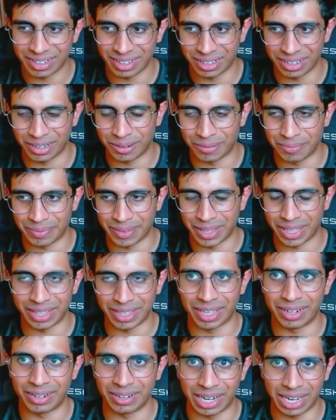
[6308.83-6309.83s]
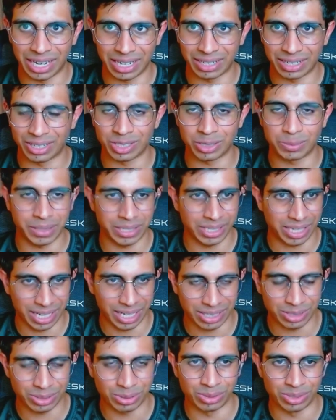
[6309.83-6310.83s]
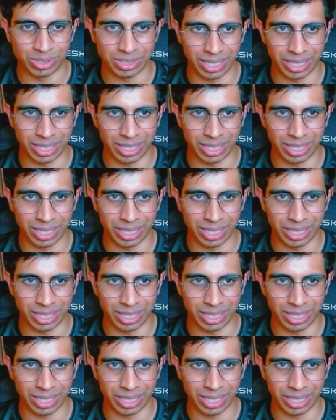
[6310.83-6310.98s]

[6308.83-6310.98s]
um, and then like there are specialized tools